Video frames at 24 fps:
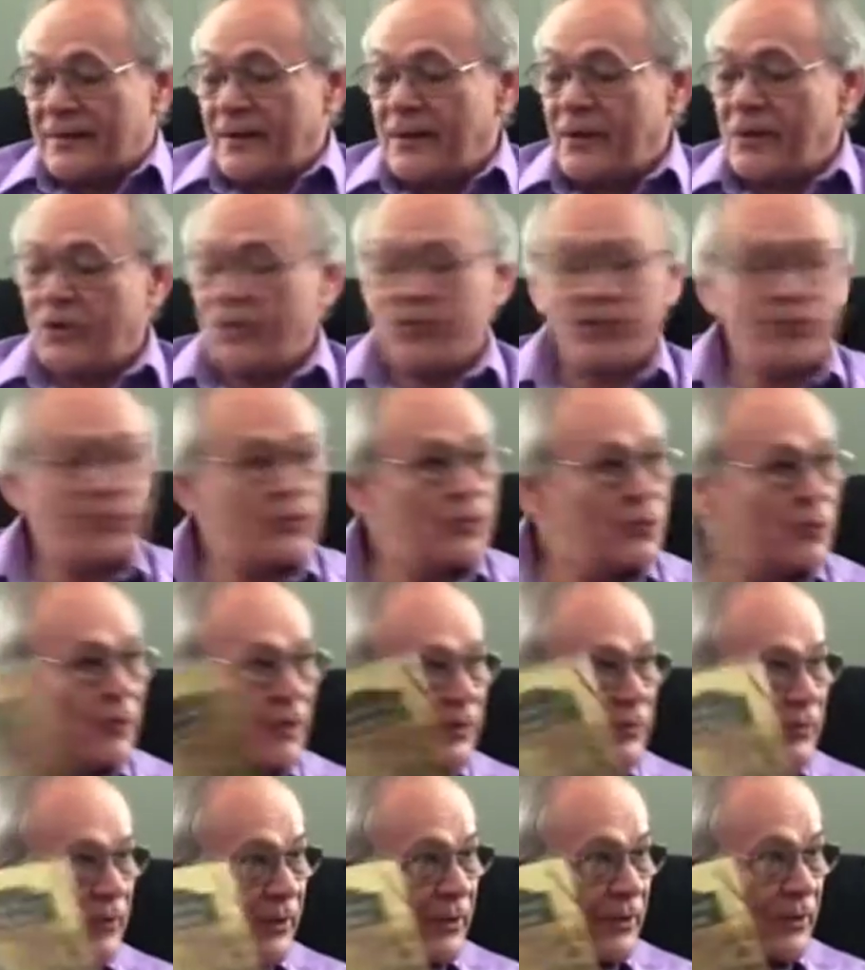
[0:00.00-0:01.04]
take your
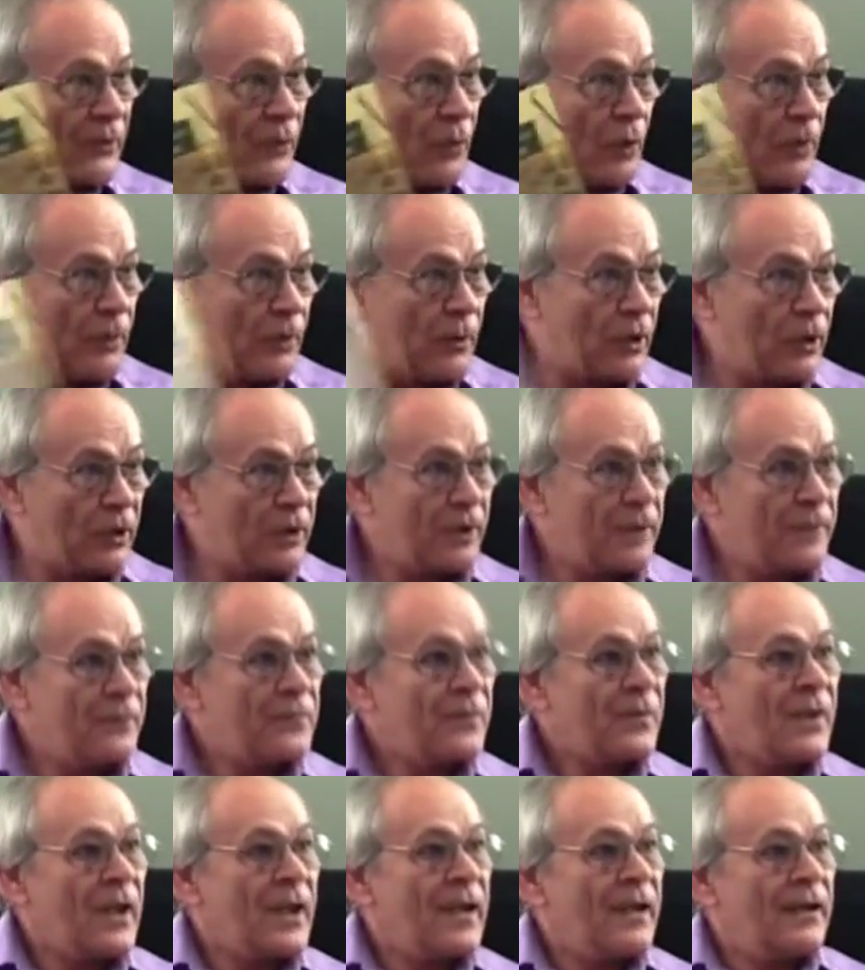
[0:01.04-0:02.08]
Scituate Reservoir book.
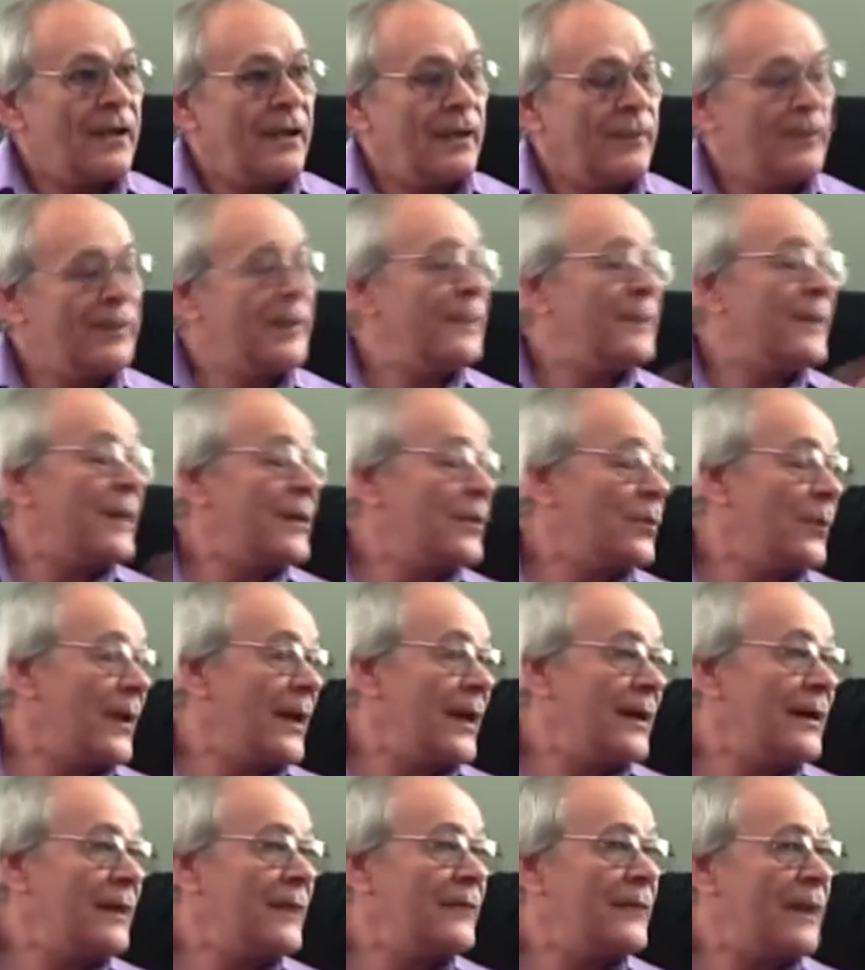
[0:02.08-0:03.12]
And by the way,
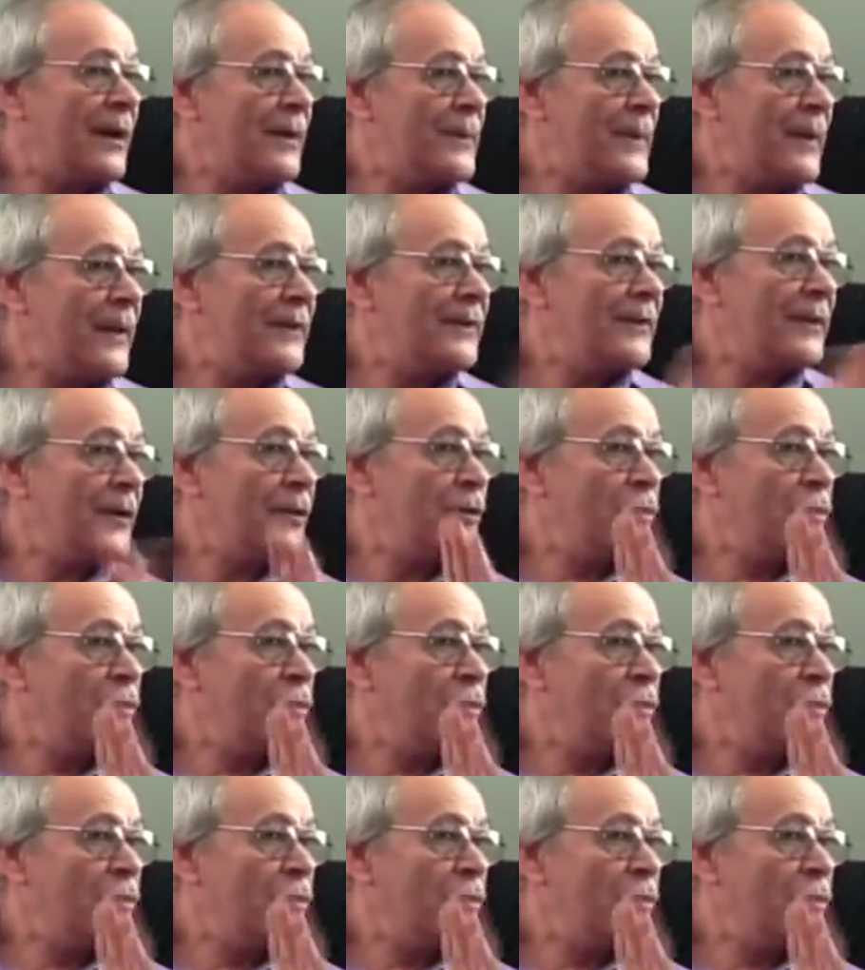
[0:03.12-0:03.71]
I pass out a